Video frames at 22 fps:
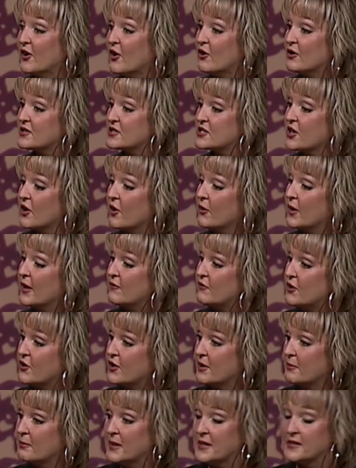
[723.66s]
also, if you
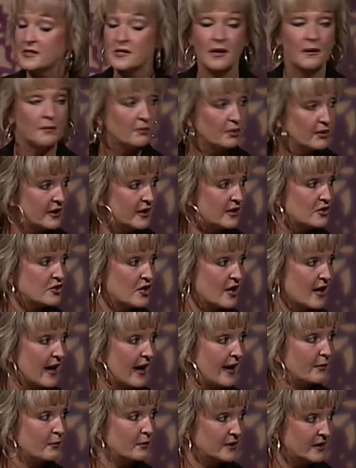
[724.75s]
could be as complete as you
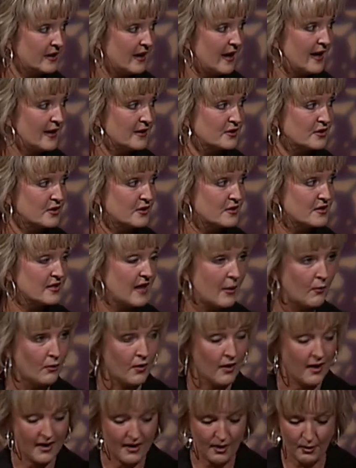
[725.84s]
can with the answers, that
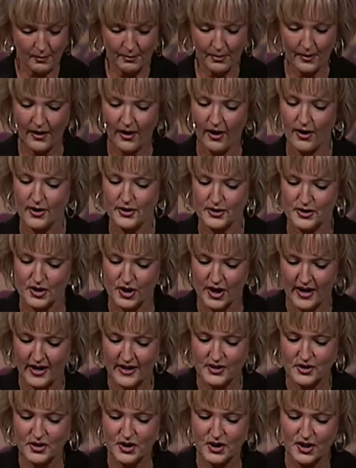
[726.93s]
will help our
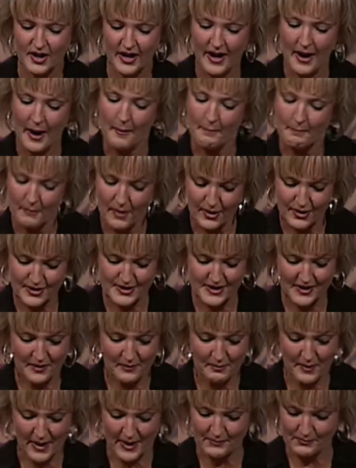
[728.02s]
judge, Mark
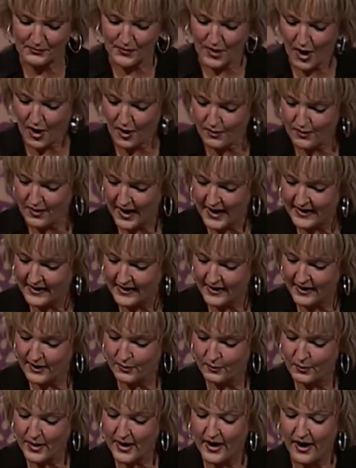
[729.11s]
Dickman. All right,
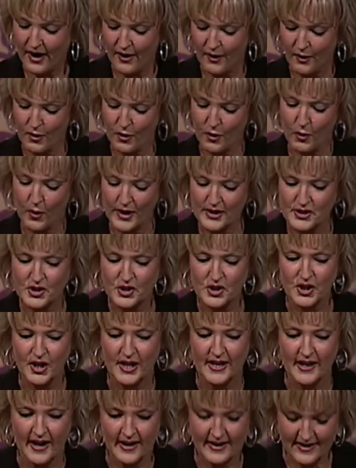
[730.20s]
here we go.
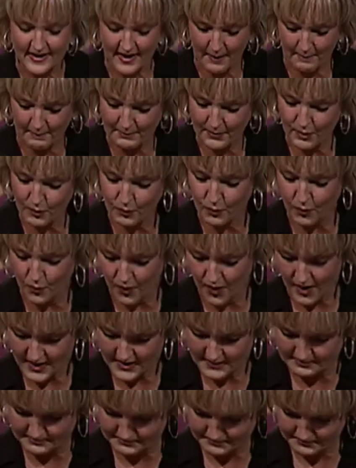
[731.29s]
Question number
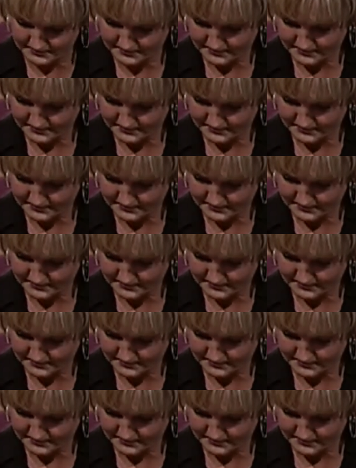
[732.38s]
one.